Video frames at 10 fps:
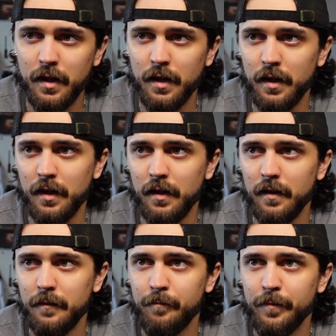Uh,
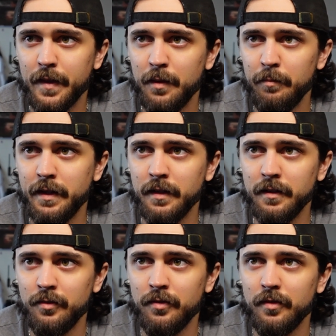
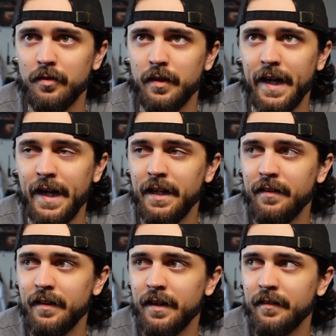because
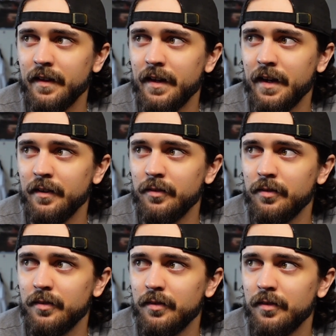anything that
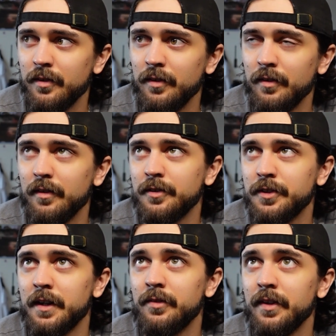has, or
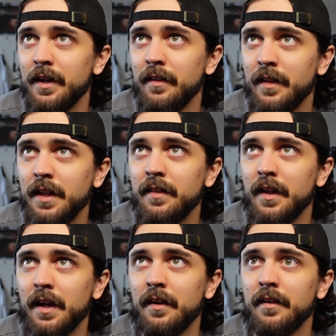should I say, the
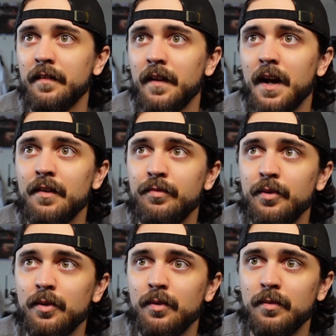thing that I
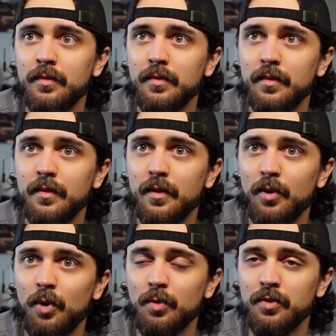feel
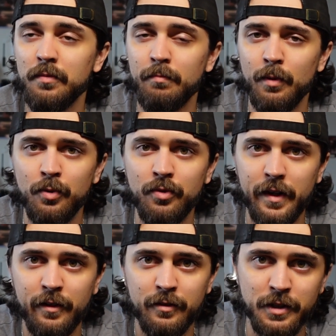holds the most
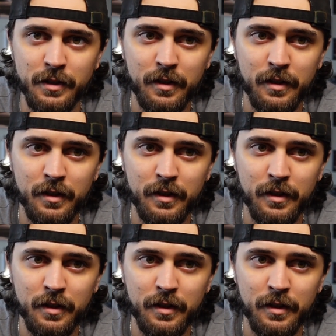energy